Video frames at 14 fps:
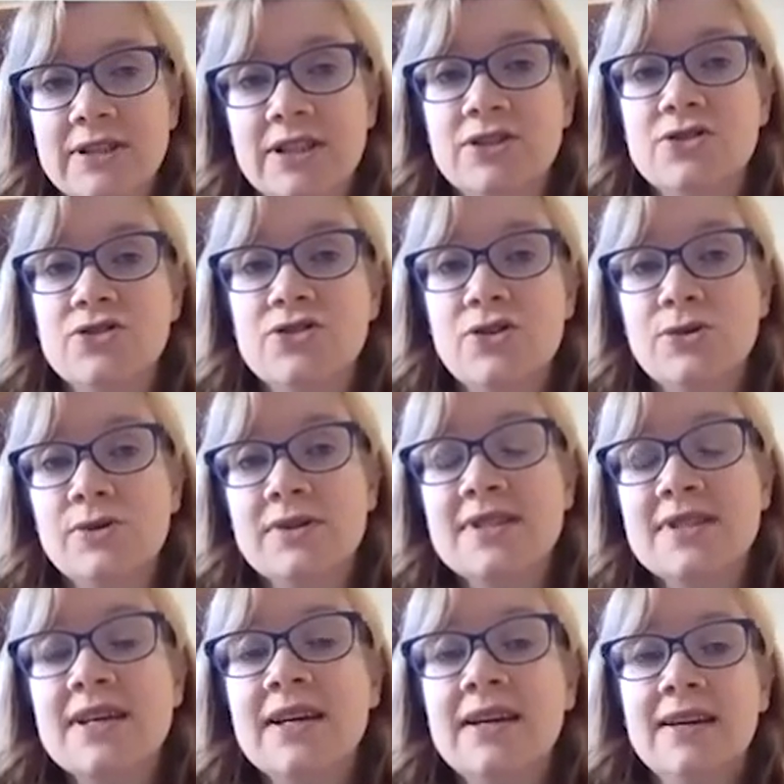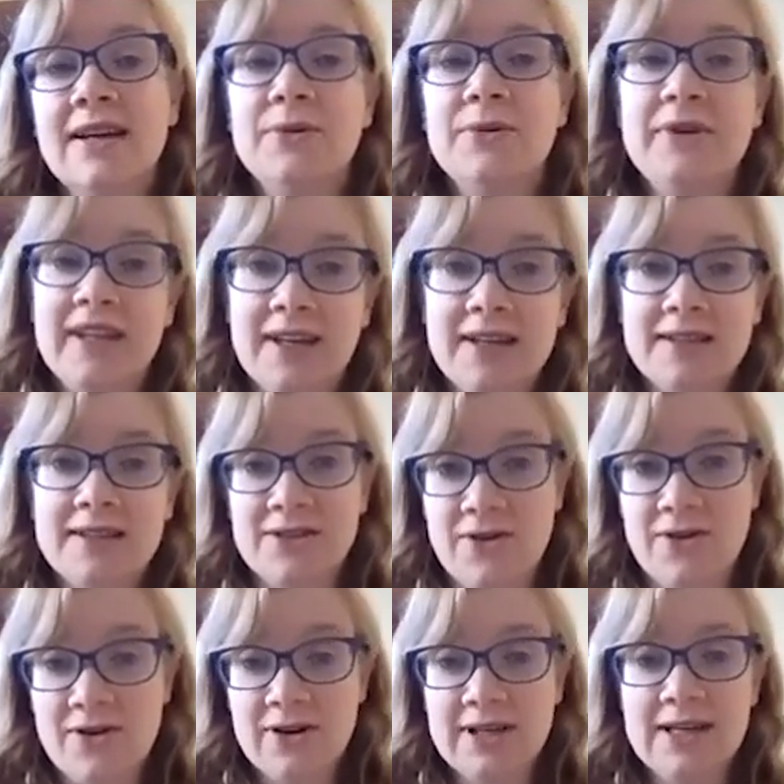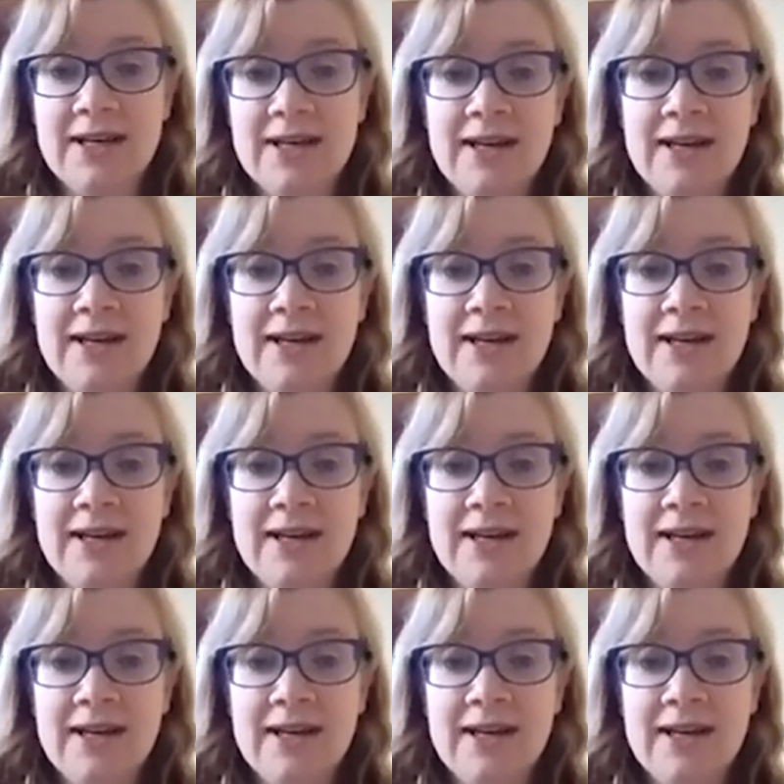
controls how we think and talk